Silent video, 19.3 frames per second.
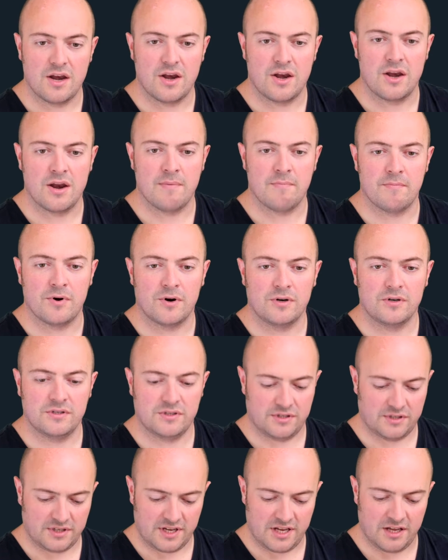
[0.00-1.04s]

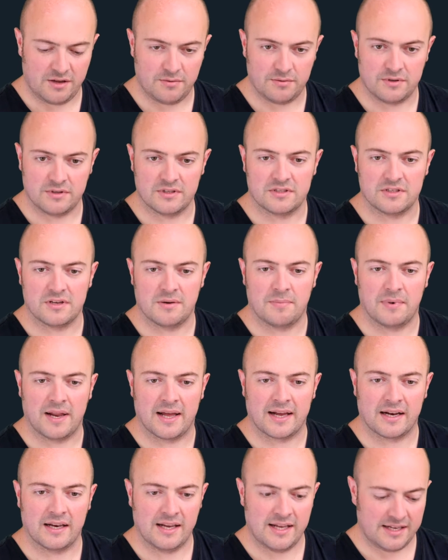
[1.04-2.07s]
numbers equals a
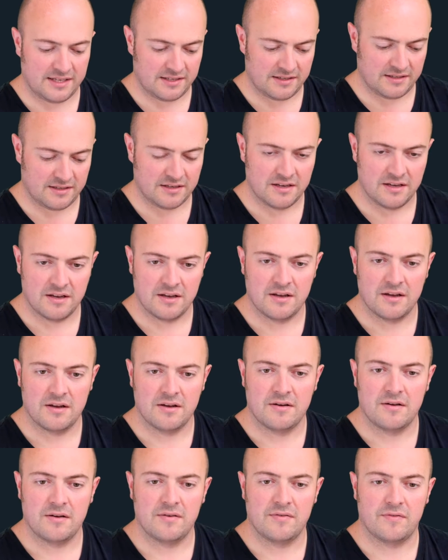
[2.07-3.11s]
blank list
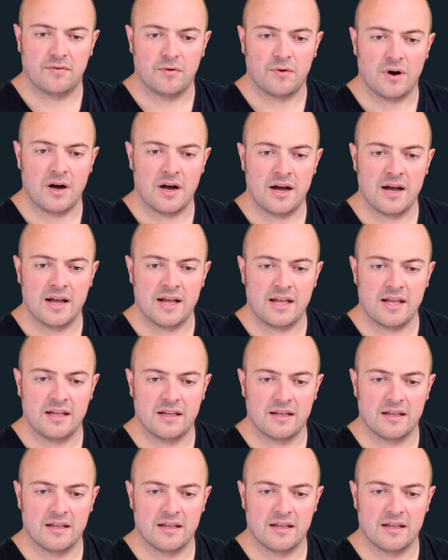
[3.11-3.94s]
for I